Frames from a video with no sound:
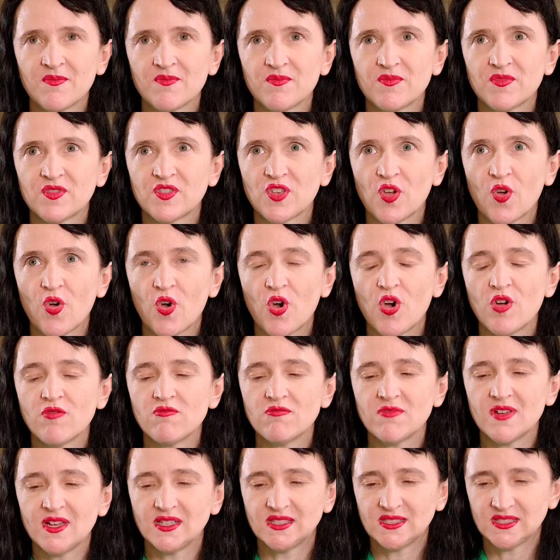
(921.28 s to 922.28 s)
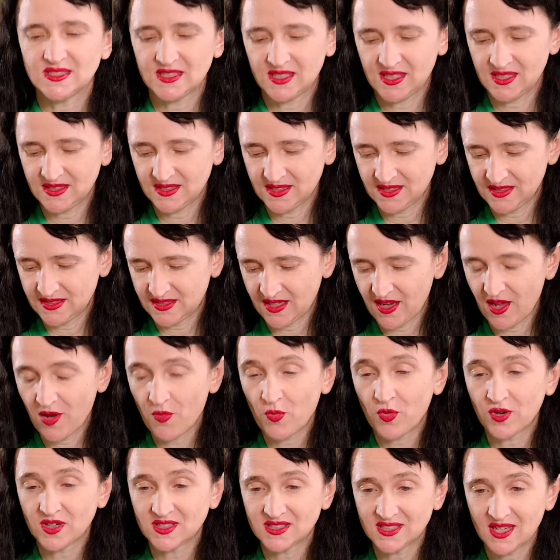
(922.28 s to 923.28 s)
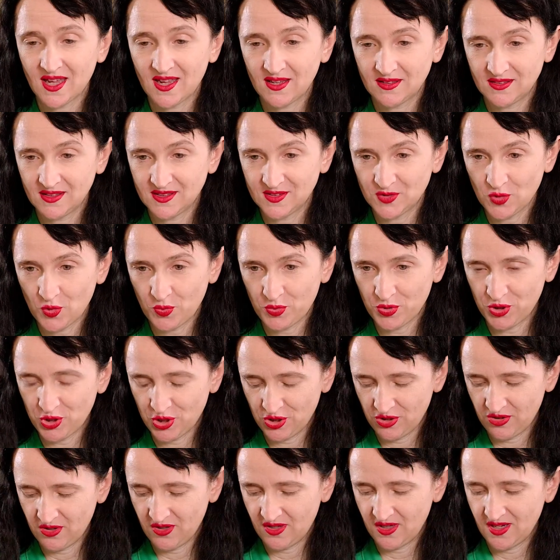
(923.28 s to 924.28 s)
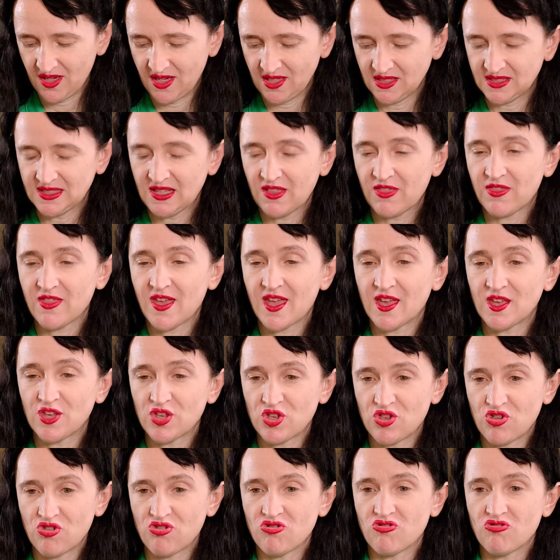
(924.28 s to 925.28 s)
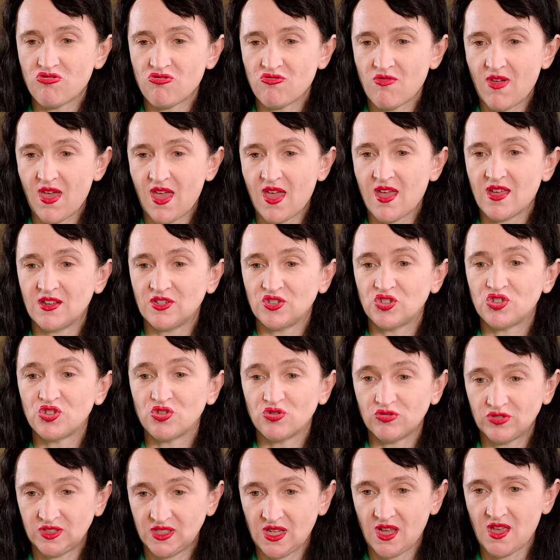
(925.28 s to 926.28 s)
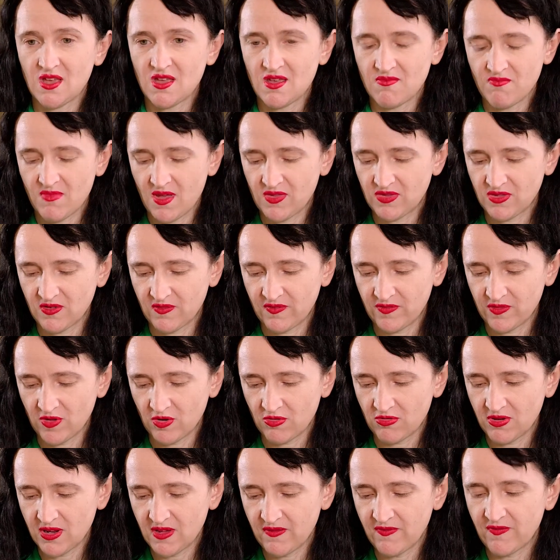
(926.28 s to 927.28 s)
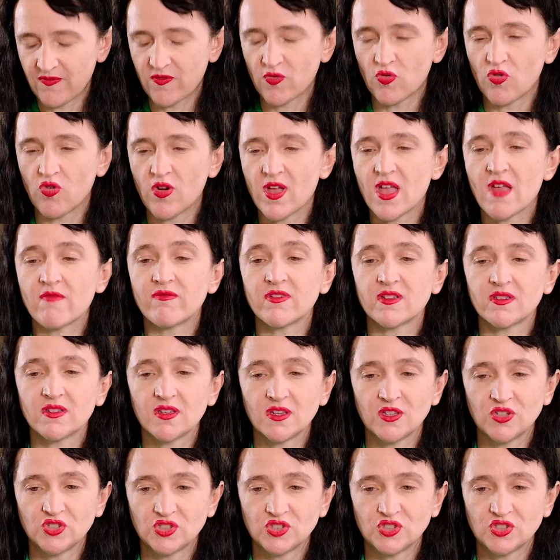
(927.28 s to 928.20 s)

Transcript: So on Rare Diseases Day, I want to take this opportunity to thank you and your team at the Florey for everything you